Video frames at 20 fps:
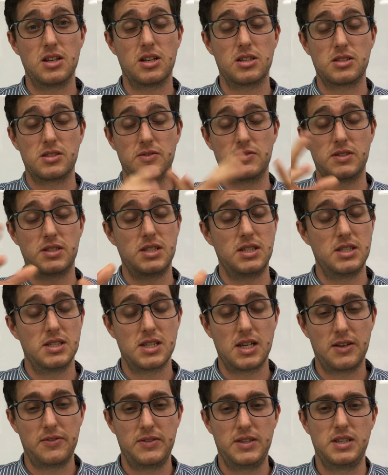lots of seeds
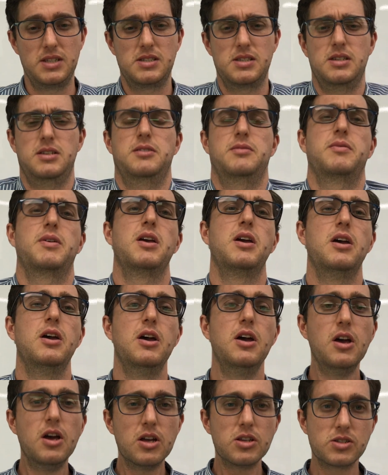have these in.
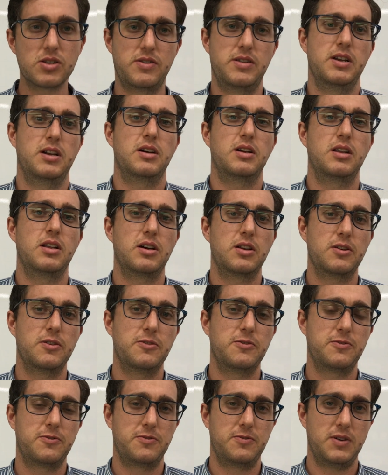So there are a lot
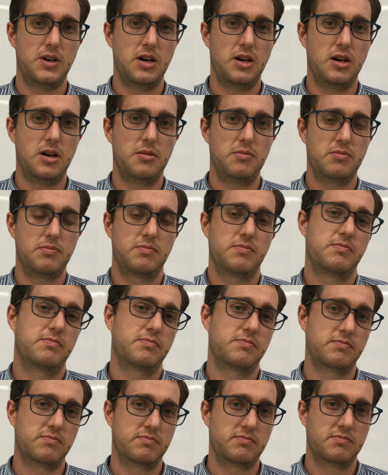of
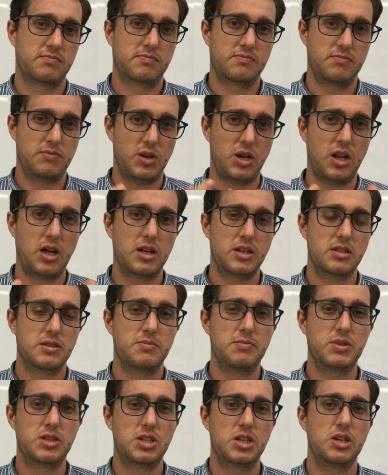plant
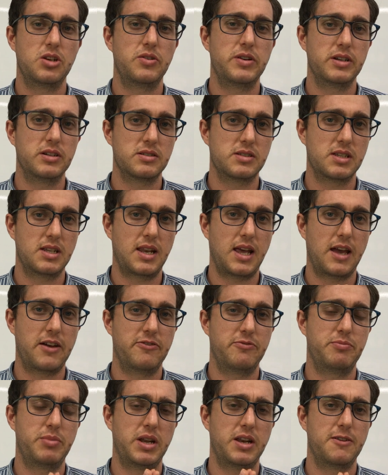materials that
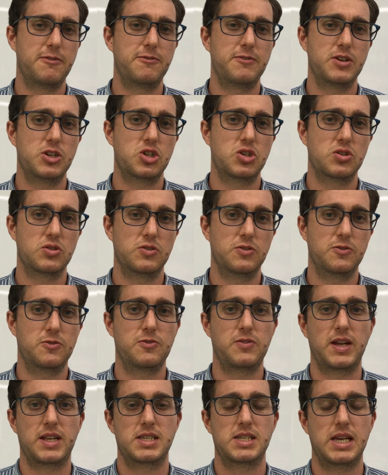have beneficial
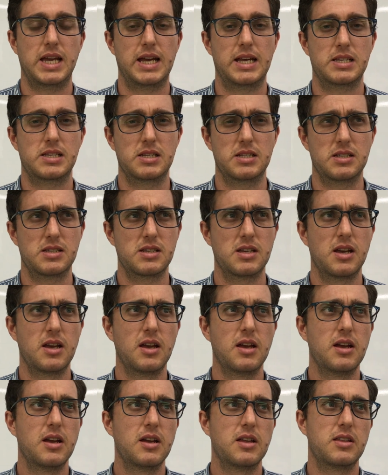fatty acids.
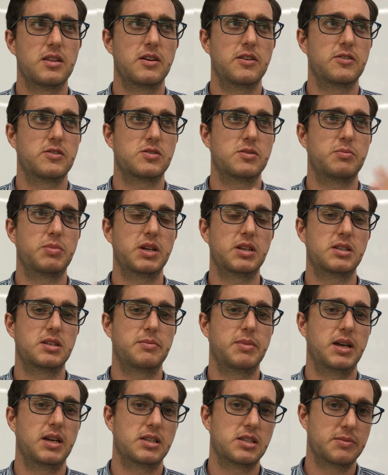There's a big
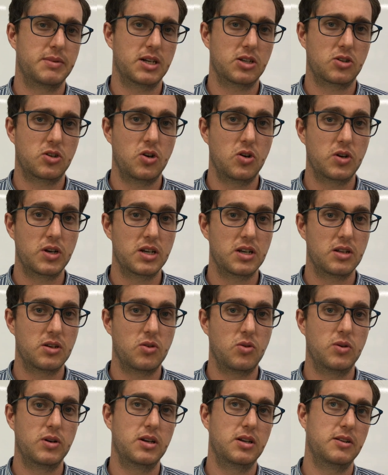debate about coconut
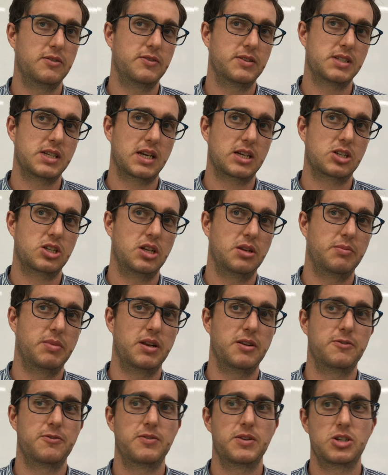oil, if it's actually
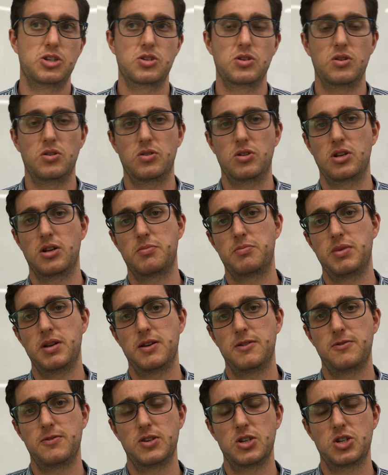beneficial or not
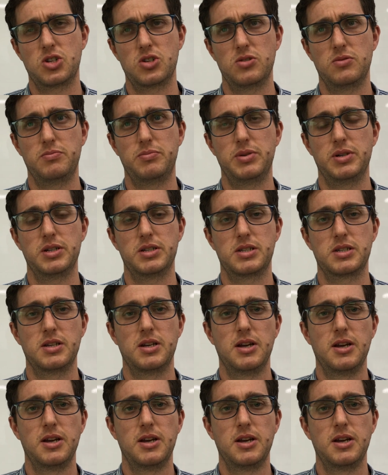beneficial, but